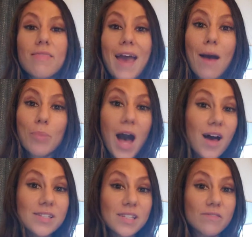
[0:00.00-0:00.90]
that
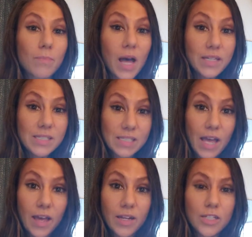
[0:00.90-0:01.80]
positive
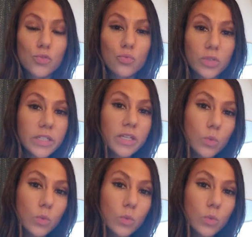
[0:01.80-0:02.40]
mindset is really